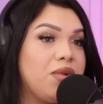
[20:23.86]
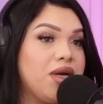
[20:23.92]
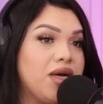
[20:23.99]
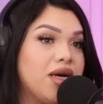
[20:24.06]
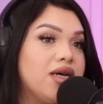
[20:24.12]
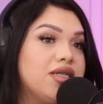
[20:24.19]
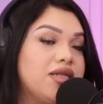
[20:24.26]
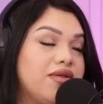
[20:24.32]

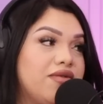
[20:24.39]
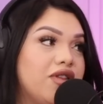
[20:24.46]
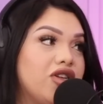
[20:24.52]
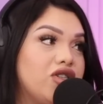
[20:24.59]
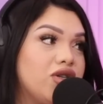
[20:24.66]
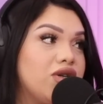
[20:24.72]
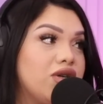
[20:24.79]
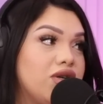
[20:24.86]
because of the
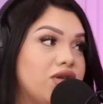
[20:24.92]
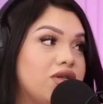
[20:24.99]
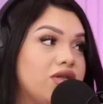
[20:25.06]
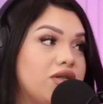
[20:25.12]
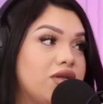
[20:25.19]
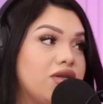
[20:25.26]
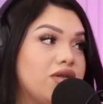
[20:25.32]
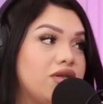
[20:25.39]

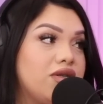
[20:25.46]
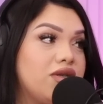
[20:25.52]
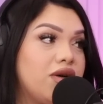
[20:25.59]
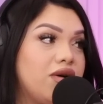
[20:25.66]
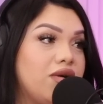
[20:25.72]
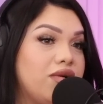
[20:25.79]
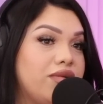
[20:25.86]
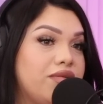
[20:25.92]
sugars.
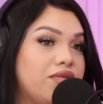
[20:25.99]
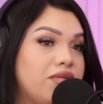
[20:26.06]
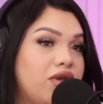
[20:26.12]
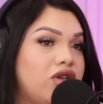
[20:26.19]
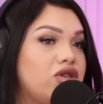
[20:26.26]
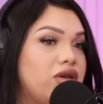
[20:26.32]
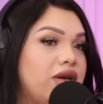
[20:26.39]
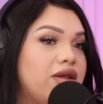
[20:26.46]
So
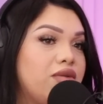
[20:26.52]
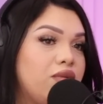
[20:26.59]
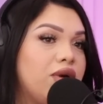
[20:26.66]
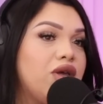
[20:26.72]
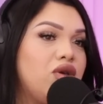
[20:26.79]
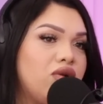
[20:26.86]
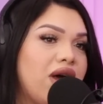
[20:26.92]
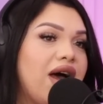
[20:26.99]
usually
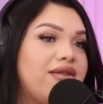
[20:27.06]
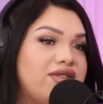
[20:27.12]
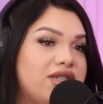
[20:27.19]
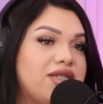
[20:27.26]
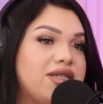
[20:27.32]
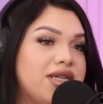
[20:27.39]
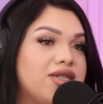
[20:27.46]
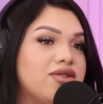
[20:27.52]
when you have
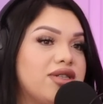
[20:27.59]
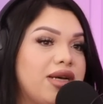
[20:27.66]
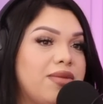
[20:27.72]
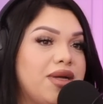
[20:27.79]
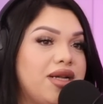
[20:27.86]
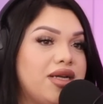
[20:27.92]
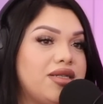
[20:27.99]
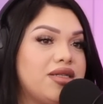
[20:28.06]
gestational
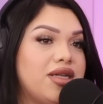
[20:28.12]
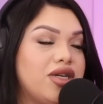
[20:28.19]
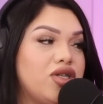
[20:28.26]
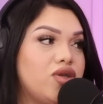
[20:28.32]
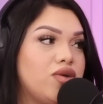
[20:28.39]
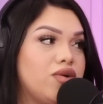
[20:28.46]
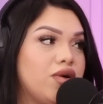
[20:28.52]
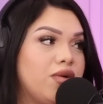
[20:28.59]
diabetes, and then
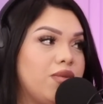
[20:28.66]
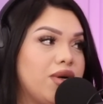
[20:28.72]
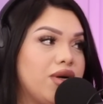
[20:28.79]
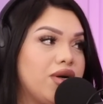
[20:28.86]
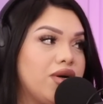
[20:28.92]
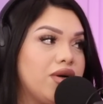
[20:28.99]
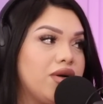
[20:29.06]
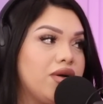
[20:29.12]
also
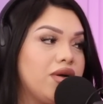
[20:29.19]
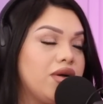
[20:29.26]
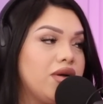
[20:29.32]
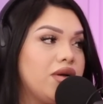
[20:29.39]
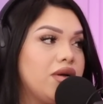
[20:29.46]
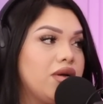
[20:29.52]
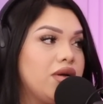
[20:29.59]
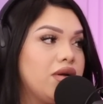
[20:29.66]
genetics,
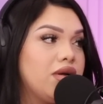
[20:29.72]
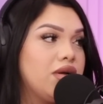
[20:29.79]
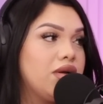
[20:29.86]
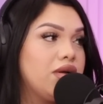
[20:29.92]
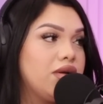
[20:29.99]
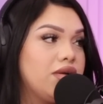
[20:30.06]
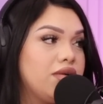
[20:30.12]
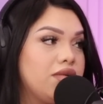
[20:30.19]
Mayra.
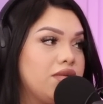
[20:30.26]
Brian was